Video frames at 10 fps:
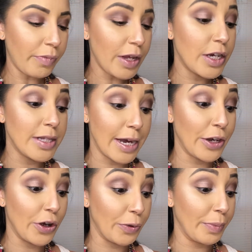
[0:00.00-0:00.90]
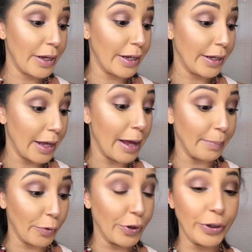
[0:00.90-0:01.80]
because I know me,
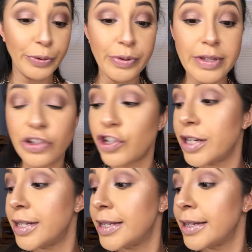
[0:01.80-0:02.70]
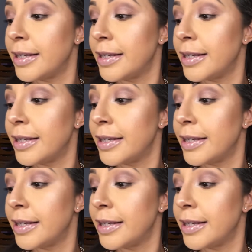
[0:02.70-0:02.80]
I'm gonna lose the sheet.